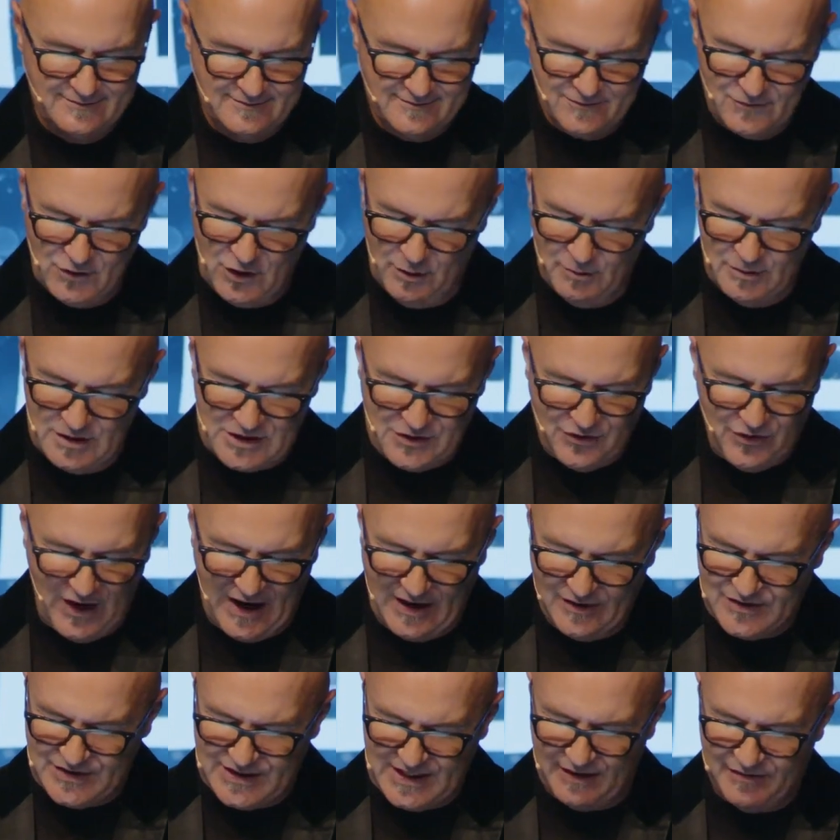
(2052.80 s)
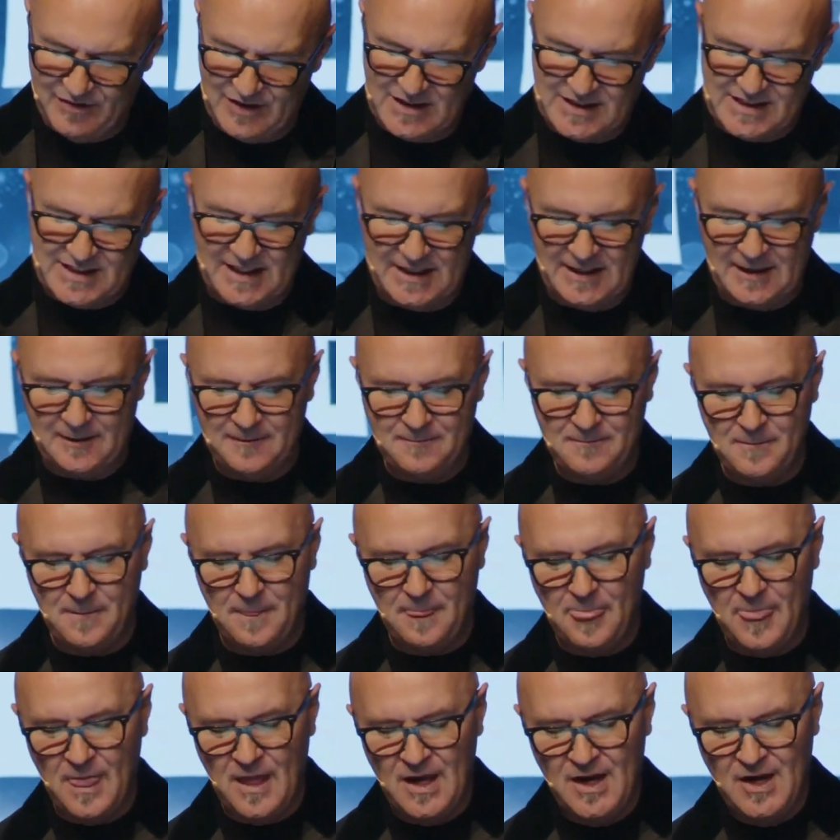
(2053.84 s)
Romans 5:17.
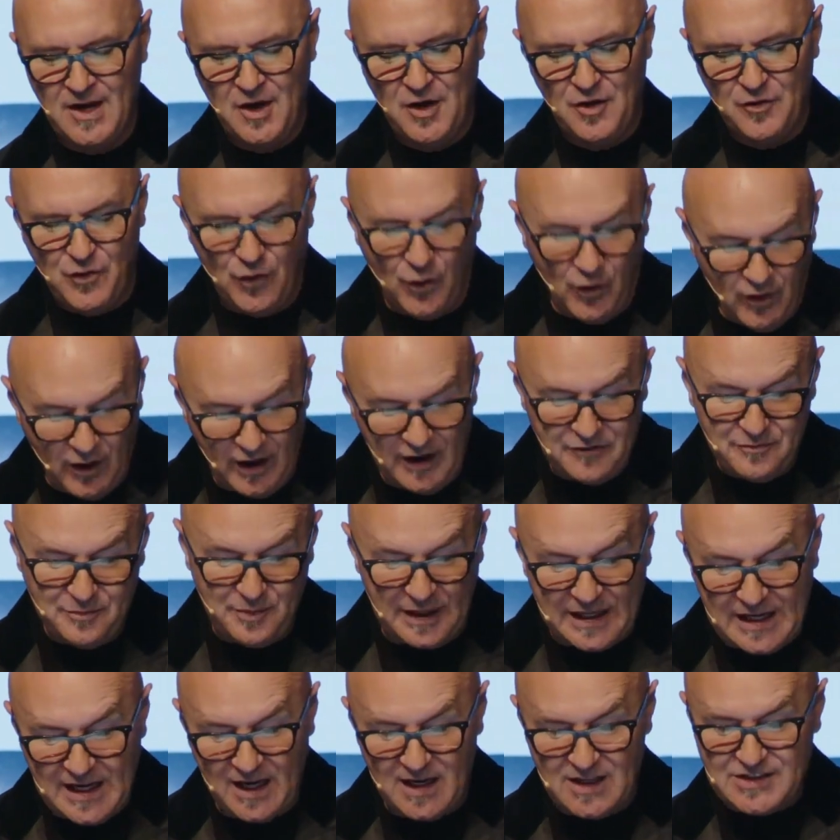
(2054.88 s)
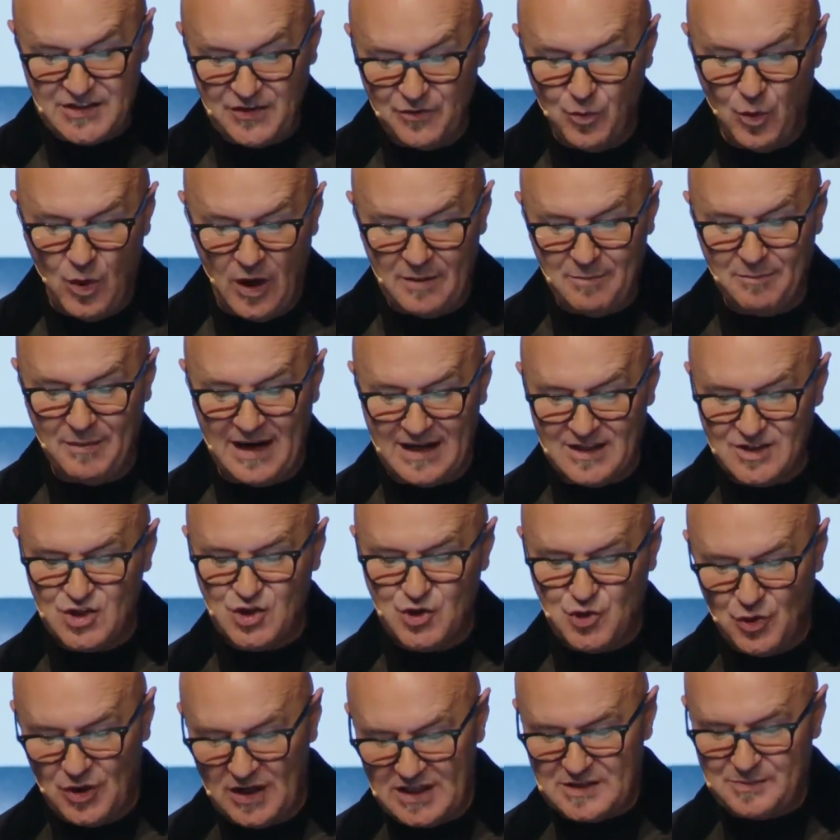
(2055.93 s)
For if because of one man's
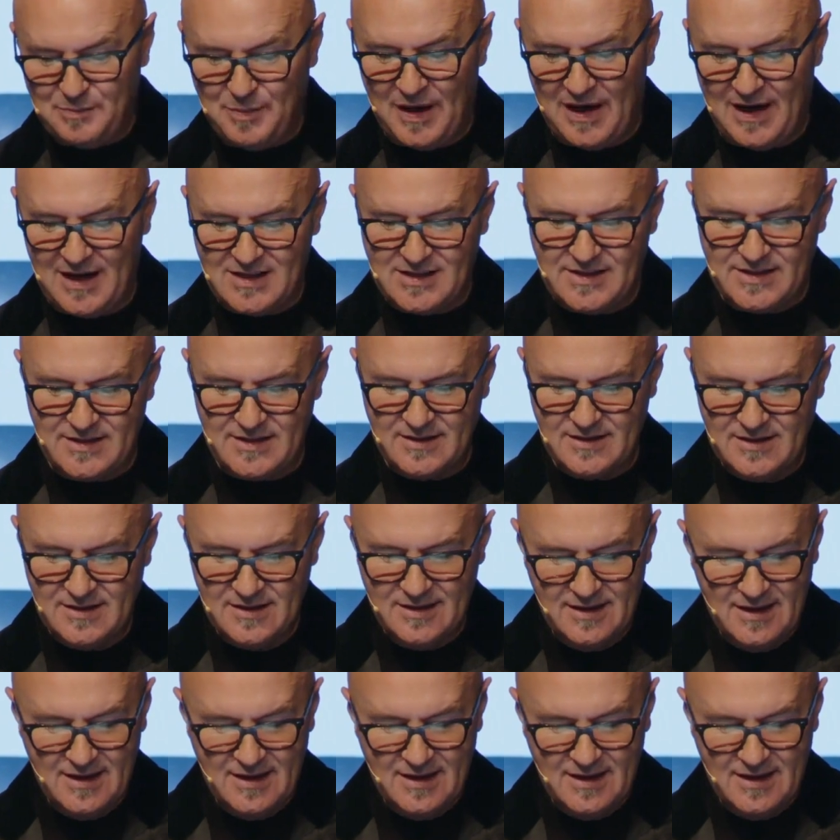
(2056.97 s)
trespass,